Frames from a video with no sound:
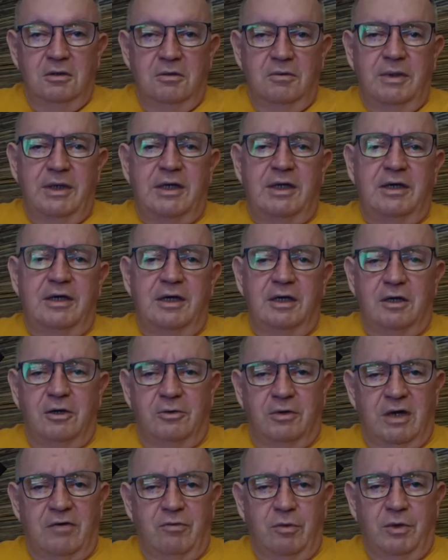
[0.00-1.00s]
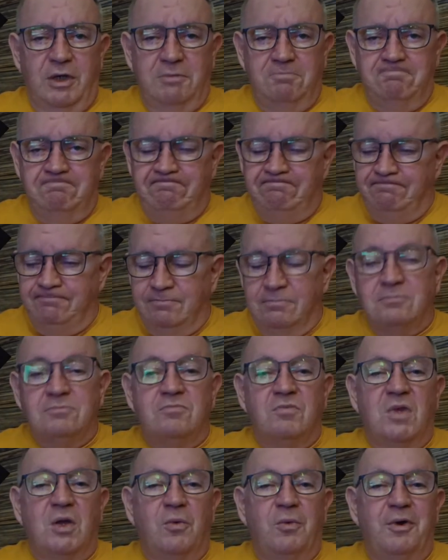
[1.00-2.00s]
Well, hello everyone.
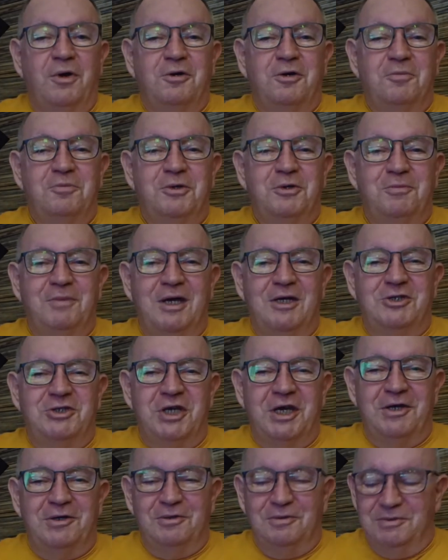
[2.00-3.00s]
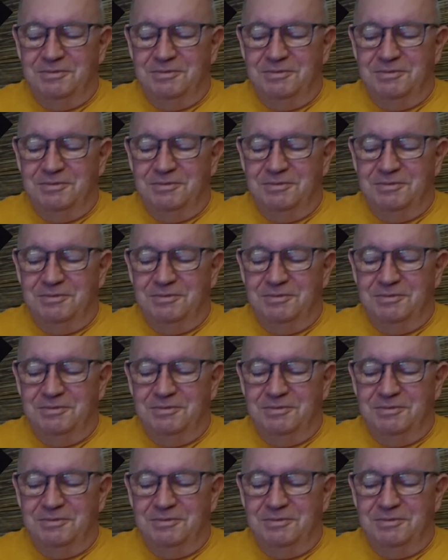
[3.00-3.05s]
Welcome to my channel.